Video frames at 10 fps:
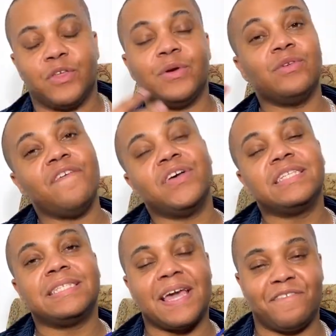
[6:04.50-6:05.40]
reason I felt
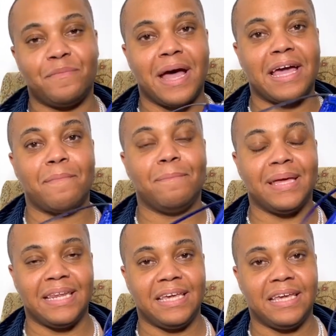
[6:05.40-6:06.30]
safer buying a
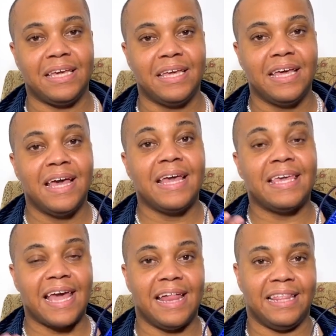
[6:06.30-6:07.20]
mini
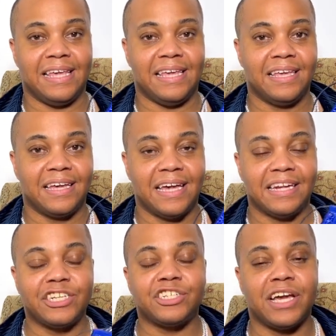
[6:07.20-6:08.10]
Kelly and
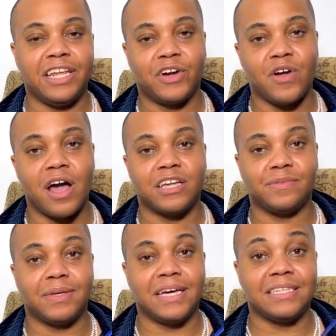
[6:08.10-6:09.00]
a shiny croc is
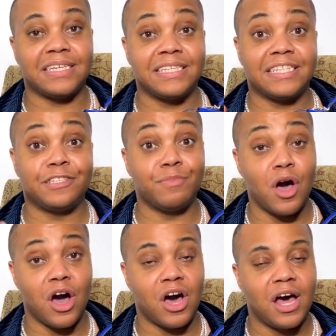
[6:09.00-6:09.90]
because it's
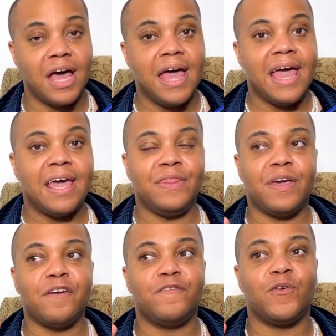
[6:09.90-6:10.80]
small. And
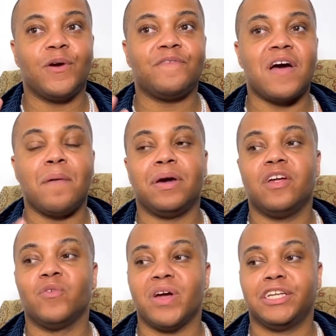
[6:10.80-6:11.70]
therefore, if I'm at
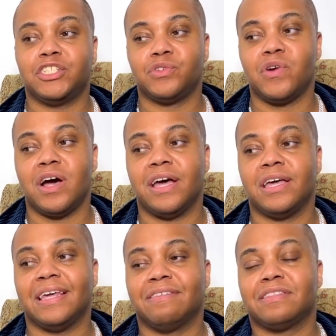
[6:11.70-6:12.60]
a
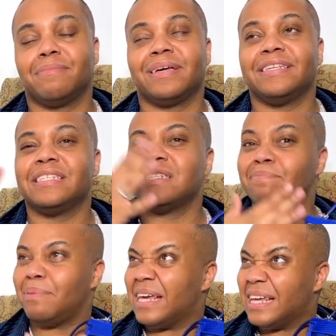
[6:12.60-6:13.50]
restaurant, if somebody
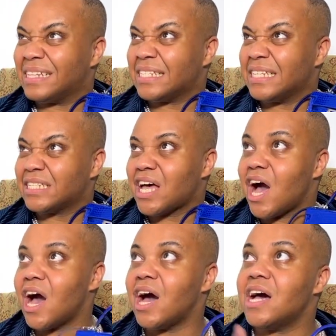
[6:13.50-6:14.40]
spits and
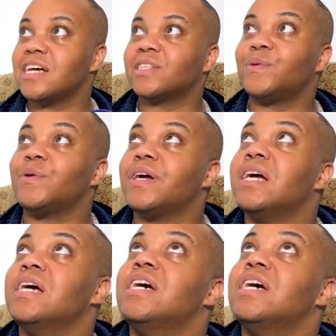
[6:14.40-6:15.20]
talks, or,